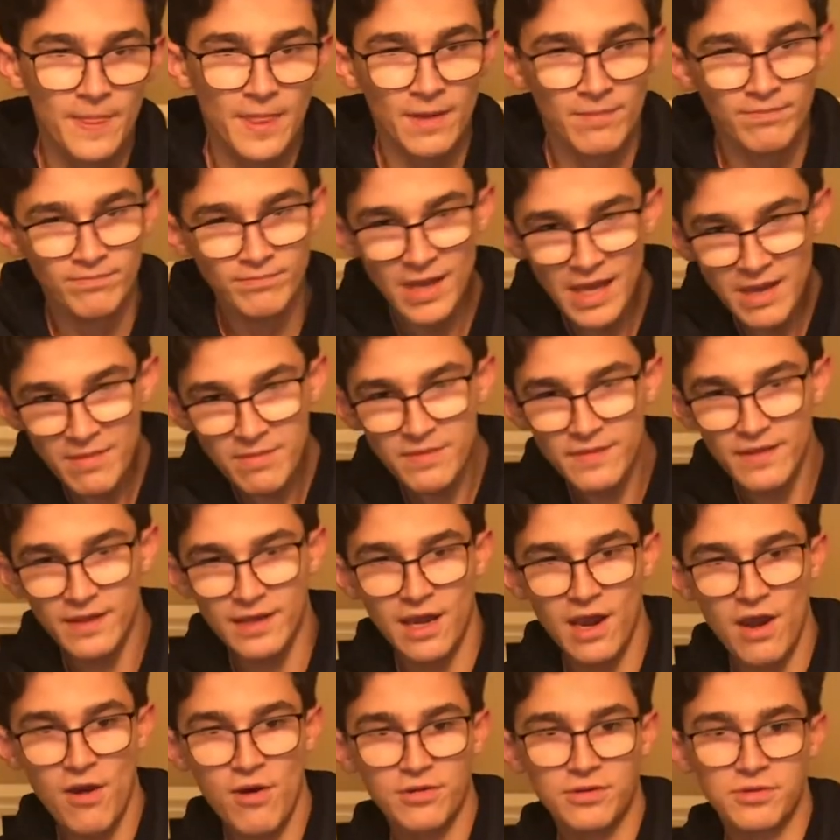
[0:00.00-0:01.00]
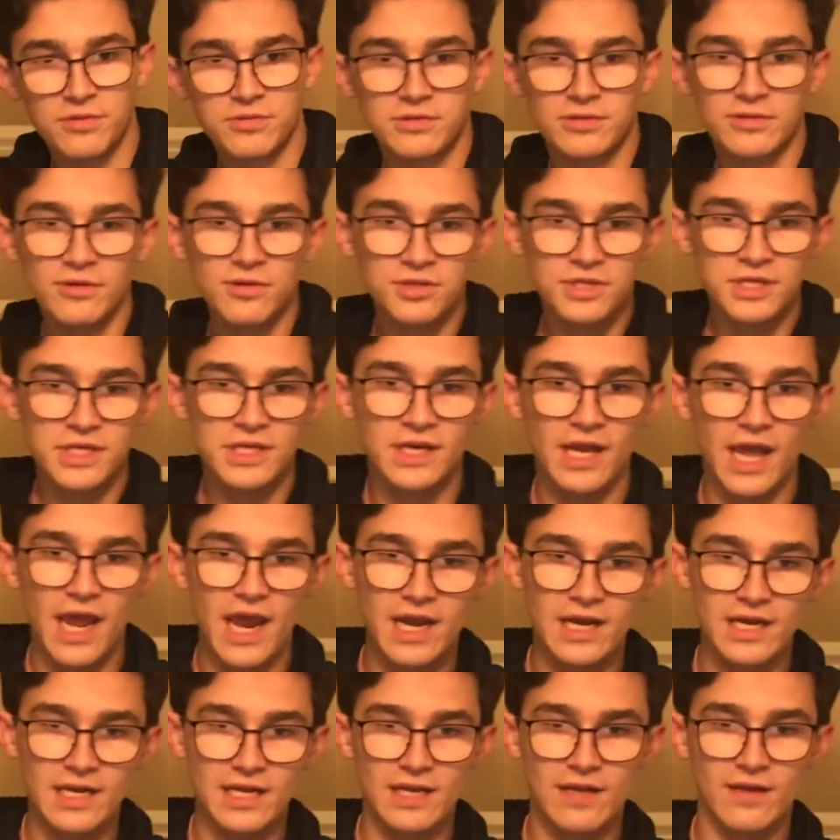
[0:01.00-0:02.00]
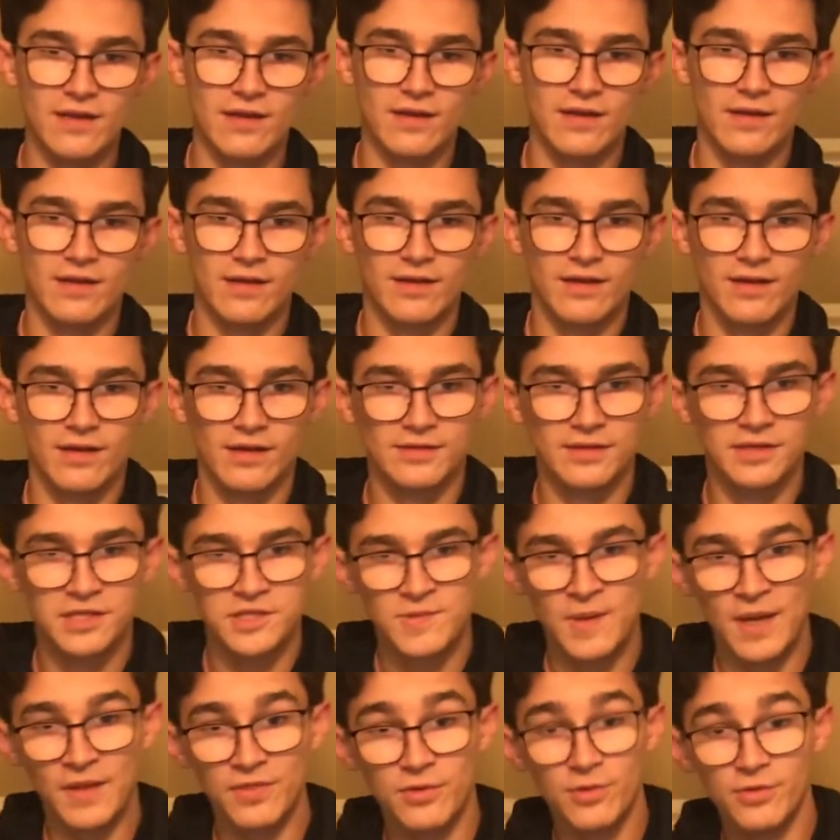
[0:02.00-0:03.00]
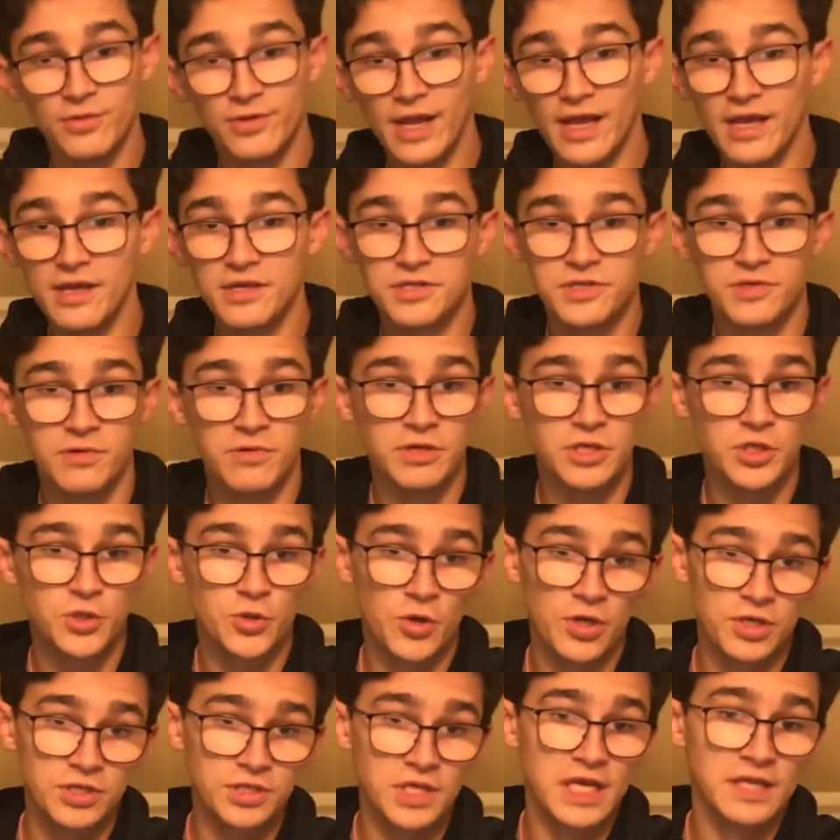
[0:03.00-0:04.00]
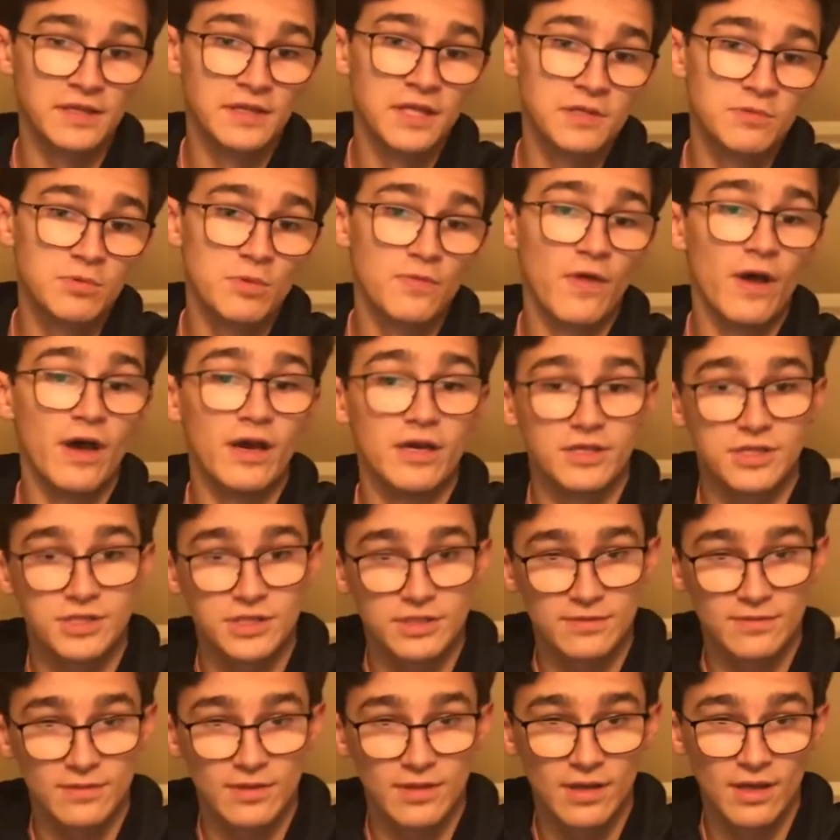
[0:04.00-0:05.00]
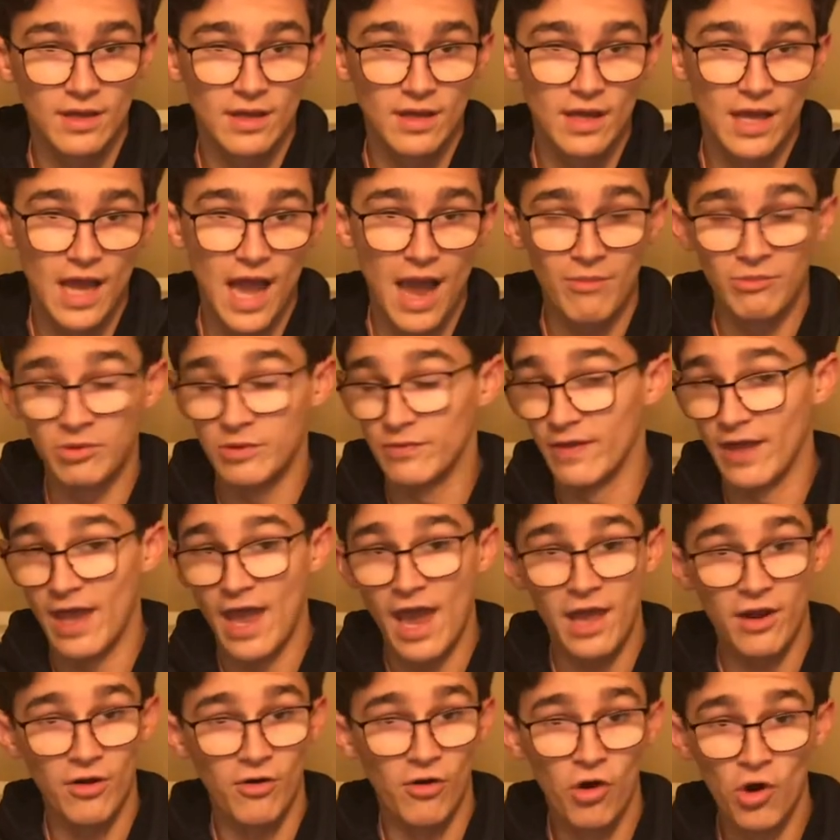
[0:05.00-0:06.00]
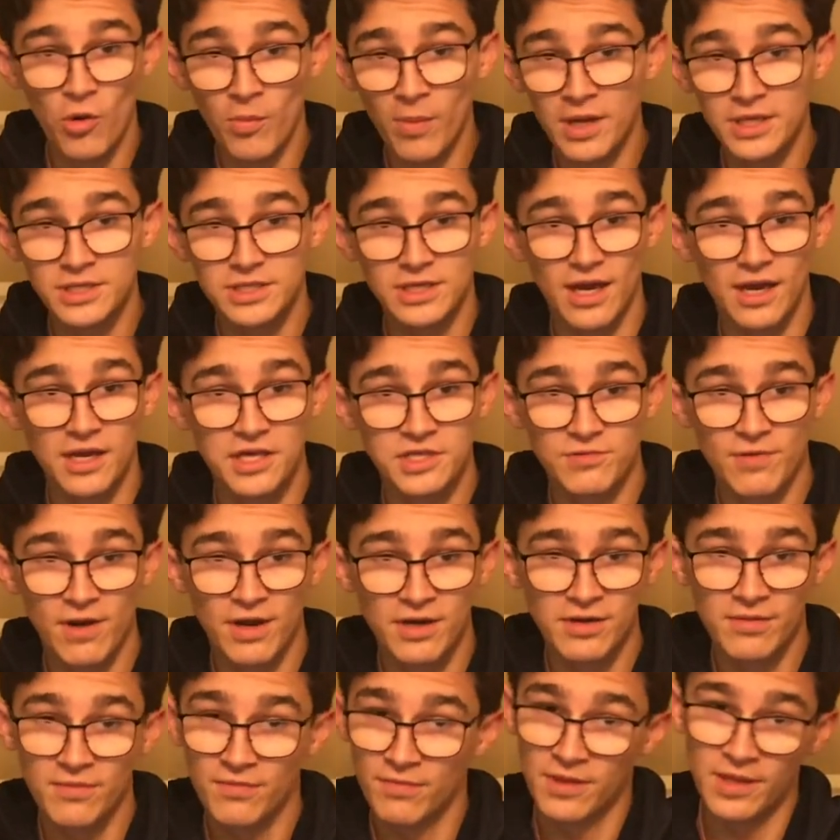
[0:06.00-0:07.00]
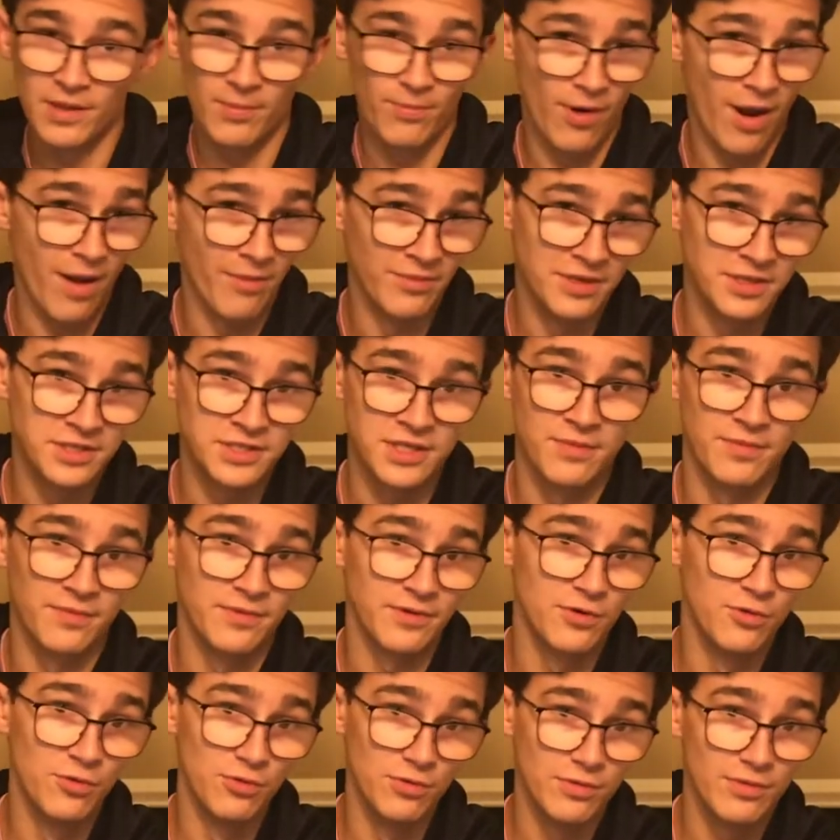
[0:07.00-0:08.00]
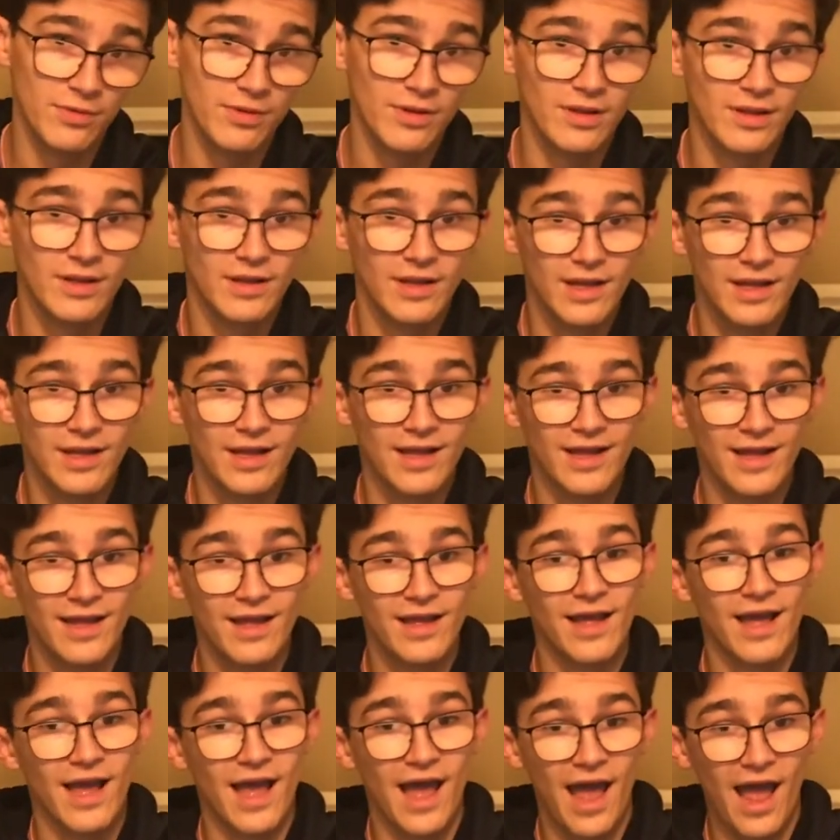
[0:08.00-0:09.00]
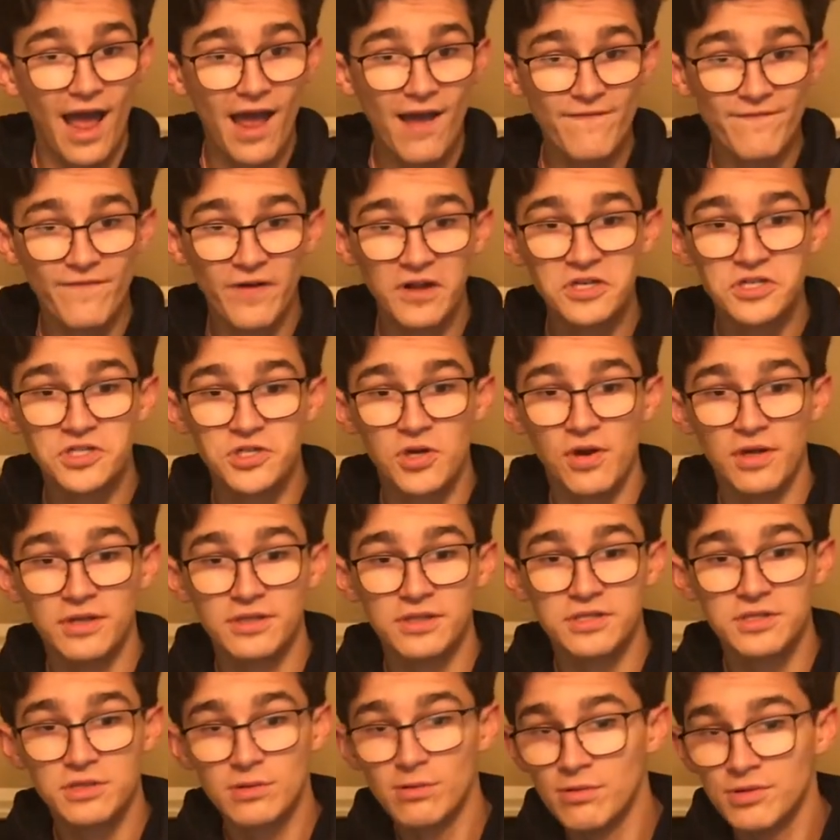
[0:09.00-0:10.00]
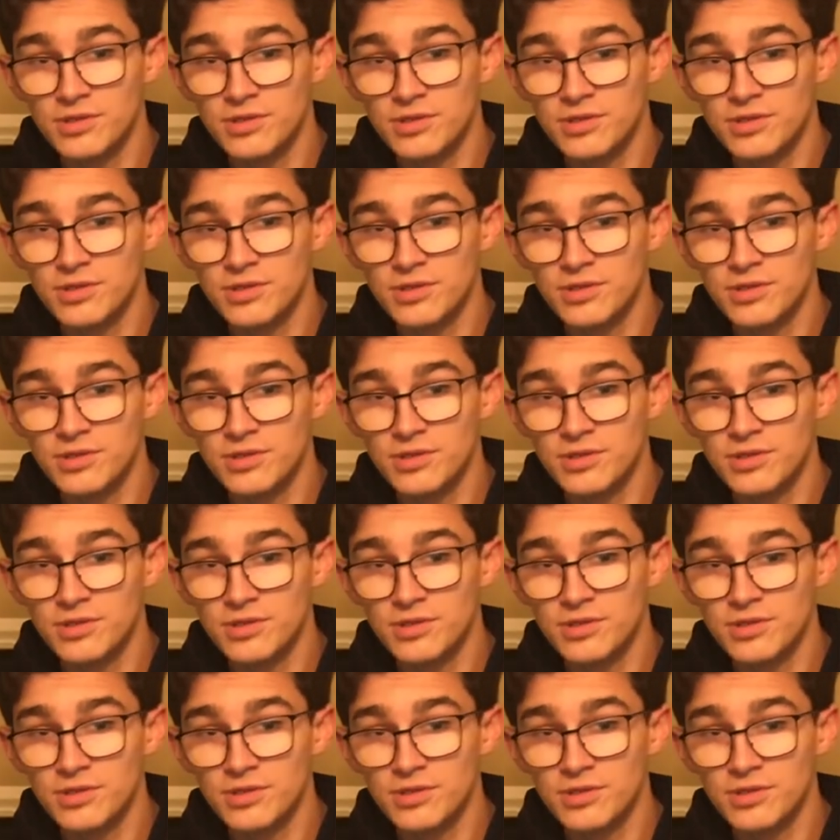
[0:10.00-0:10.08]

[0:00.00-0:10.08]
Maybe the characters Lucy and Andy spent their days doing tricks like this with ice. I mean, they had a whole bunch of ice around them, they probably did something cool. Have fun showing this cool